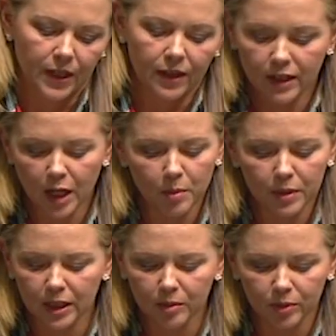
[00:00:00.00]
And the
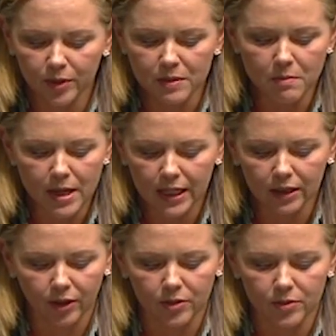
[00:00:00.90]
company employs many
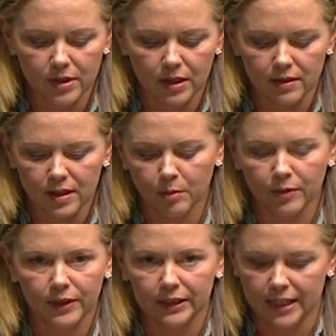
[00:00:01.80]
locals in the
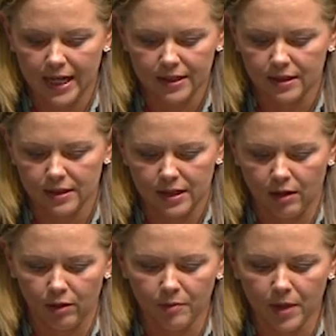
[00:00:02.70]
Somerville and Hastings
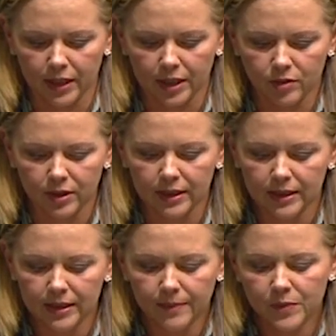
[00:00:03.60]
area of my electorate,
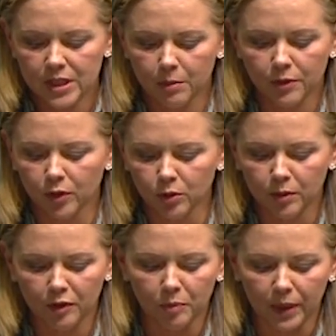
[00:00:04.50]
some of
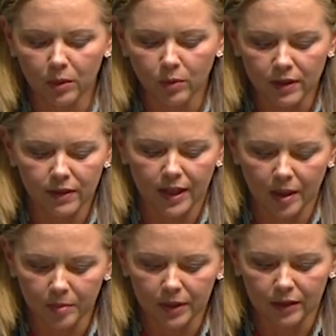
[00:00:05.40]
whom have been with the
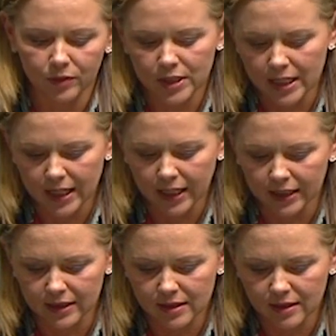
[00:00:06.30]
company for
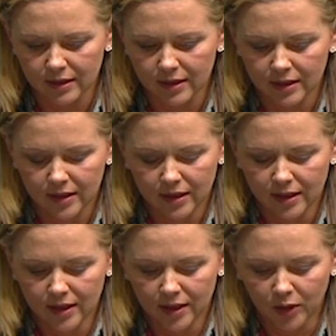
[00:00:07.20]
decades.
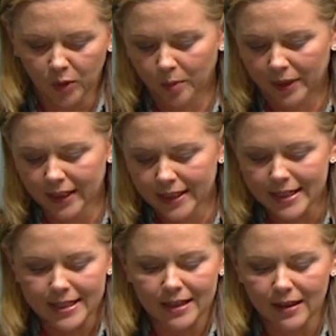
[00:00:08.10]
You'll be lucky
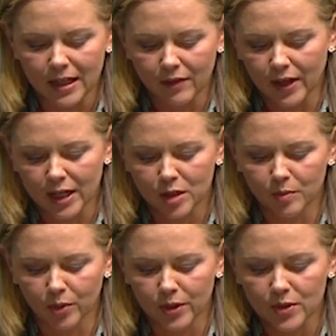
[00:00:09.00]
to see their navigation
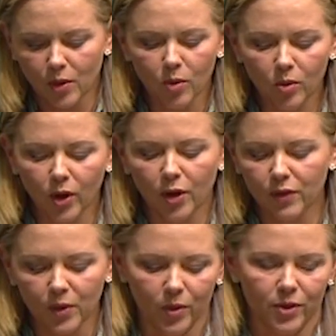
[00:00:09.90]
buoys all
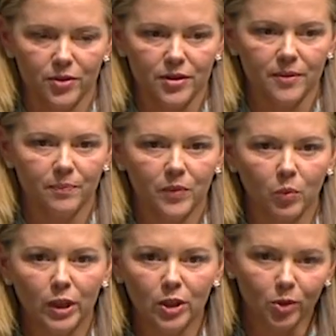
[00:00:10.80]
over the world.
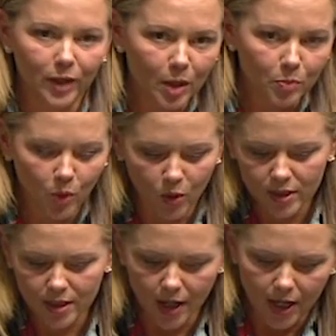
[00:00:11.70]
When you look out
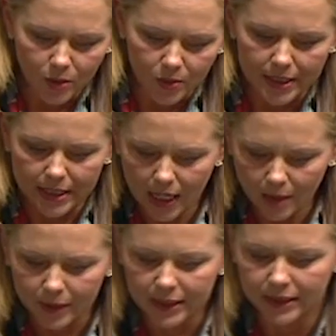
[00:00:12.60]
port side or
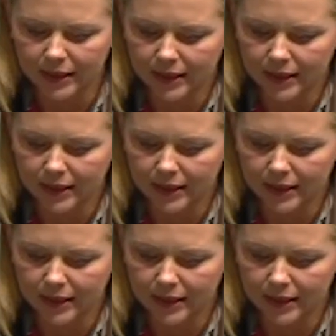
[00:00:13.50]
starboard